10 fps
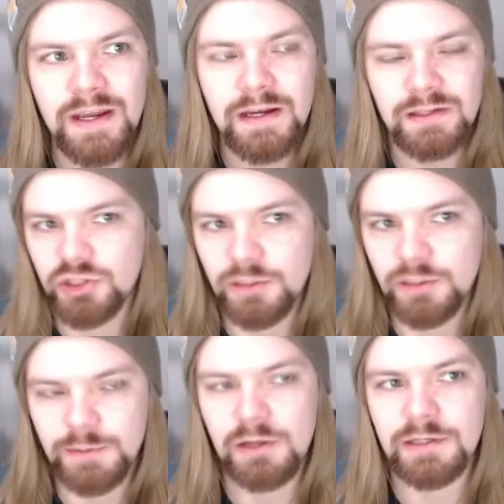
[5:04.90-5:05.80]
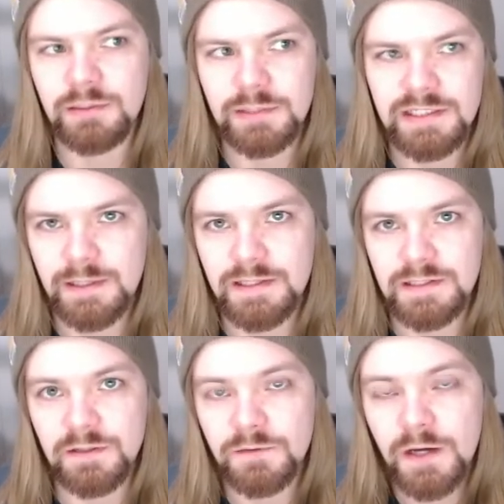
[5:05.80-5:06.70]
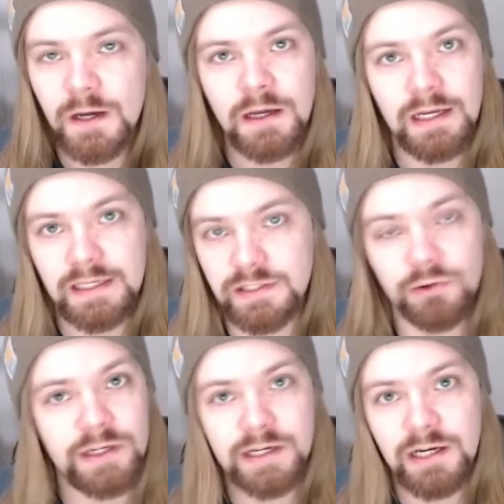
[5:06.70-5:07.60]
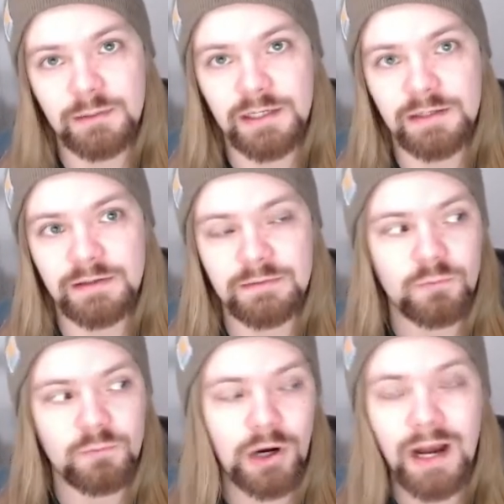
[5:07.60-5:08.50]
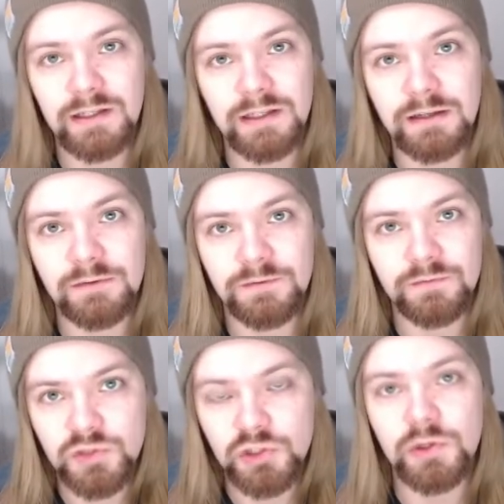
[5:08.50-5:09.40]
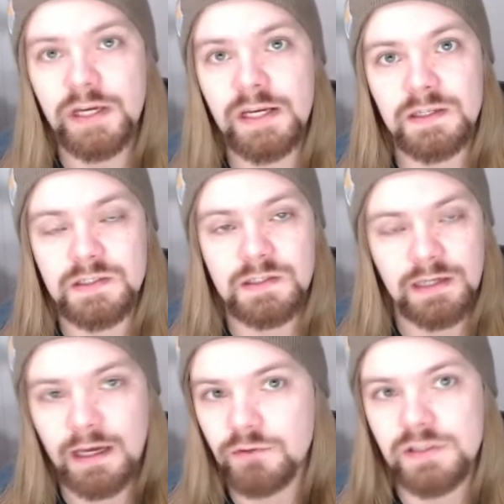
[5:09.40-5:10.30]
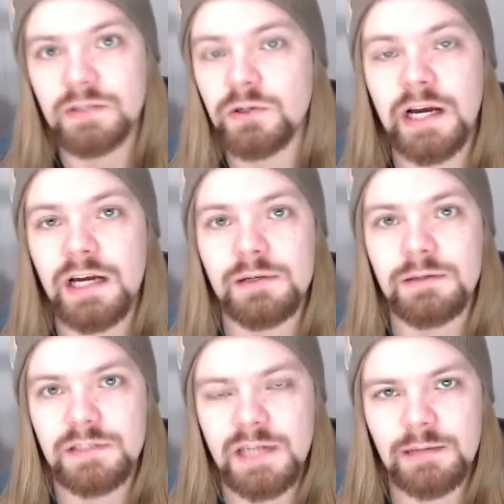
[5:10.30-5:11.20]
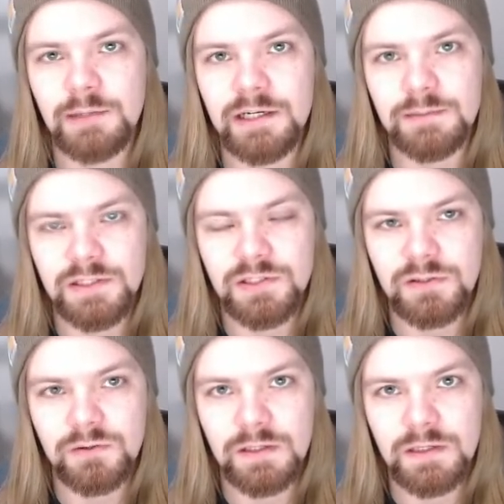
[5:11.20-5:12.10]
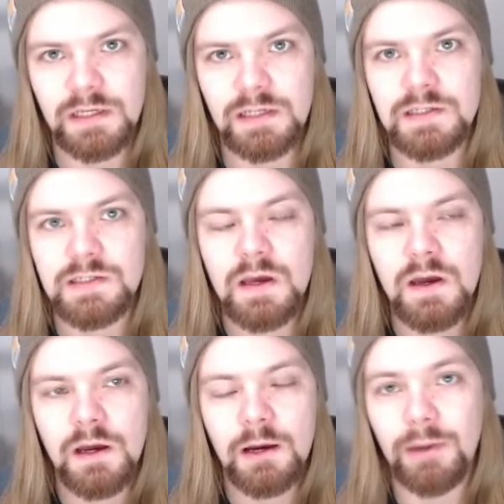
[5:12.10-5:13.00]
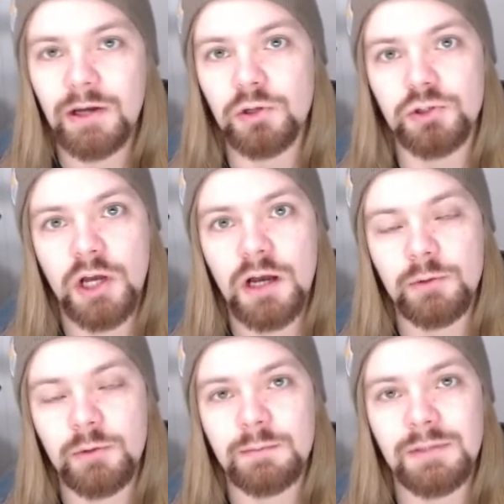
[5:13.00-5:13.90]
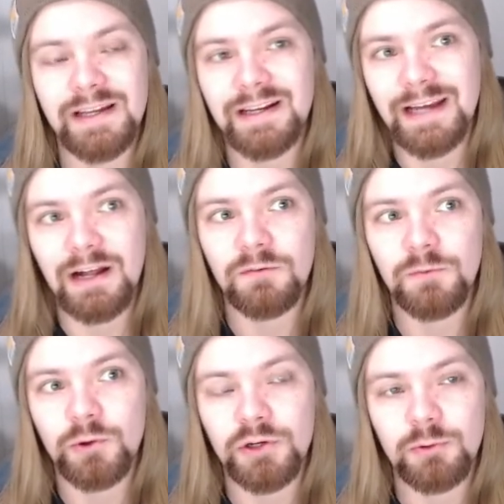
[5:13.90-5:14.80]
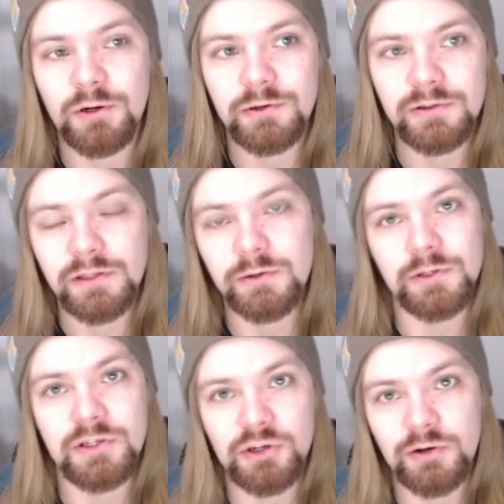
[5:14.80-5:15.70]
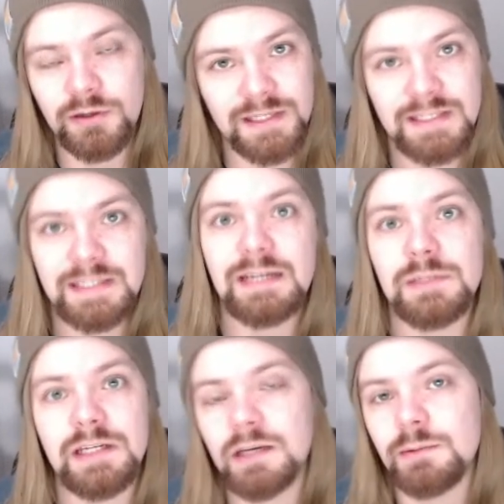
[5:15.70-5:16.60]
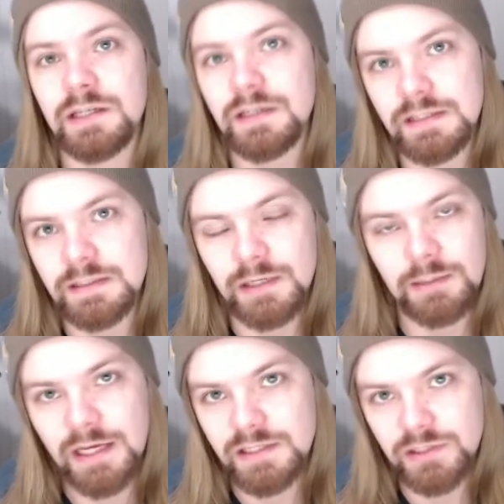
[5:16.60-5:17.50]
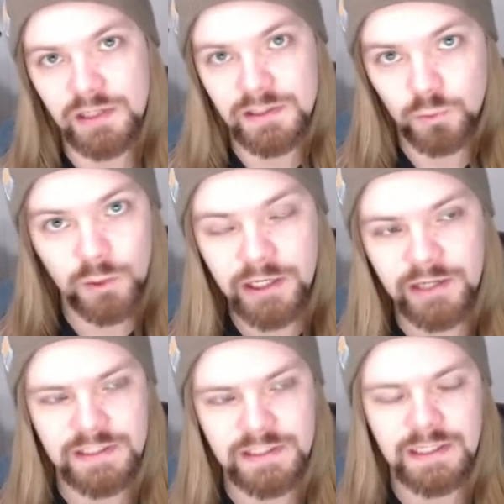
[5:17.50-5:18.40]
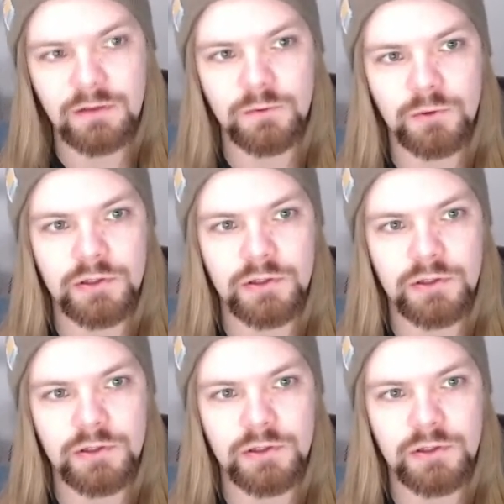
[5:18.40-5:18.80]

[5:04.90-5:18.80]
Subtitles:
The shipping's probably going to be expensive. It's going to come in, where I live, 2 days. Every single time it comes in 2 days. My old job, we had a plant in California where it would literally show up the same day because mcmaster has a warehouse in California.